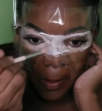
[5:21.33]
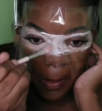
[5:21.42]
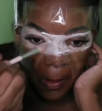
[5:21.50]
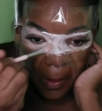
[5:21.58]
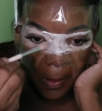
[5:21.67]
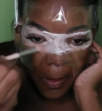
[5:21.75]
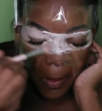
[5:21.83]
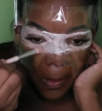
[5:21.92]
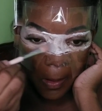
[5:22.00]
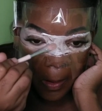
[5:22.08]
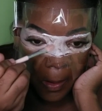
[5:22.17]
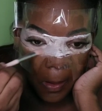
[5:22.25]

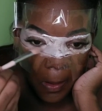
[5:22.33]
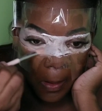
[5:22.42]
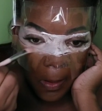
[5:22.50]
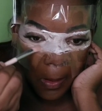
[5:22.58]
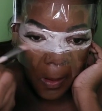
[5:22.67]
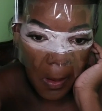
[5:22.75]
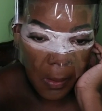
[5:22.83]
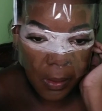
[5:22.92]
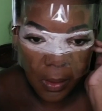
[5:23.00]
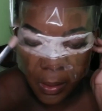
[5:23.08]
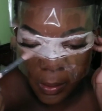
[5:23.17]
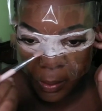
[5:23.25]

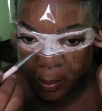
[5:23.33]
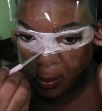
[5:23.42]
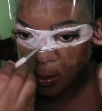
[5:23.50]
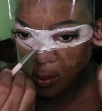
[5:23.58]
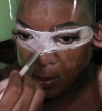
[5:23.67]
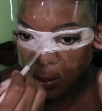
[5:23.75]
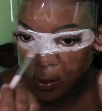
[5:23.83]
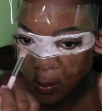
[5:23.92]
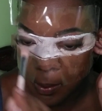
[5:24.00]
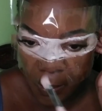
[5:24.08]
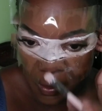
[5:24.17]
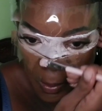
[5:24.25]
Nobody speaks.